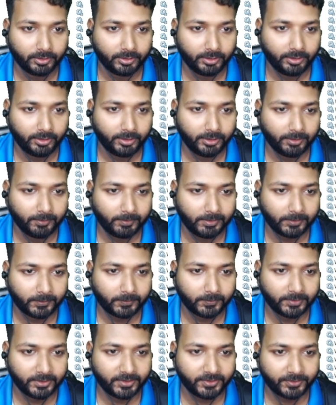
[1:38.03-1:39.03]
You need
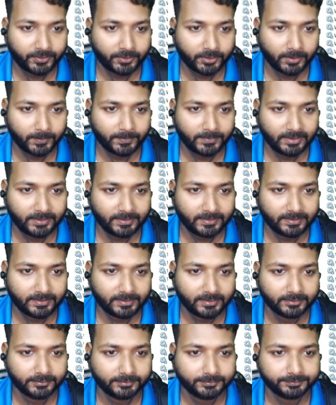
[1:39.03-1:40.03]
to stop
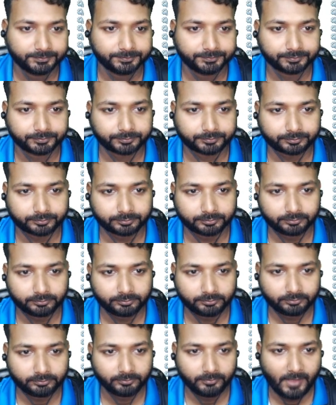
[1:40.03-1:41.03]
this
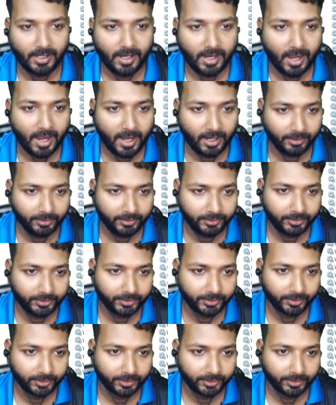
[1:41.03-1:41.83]
and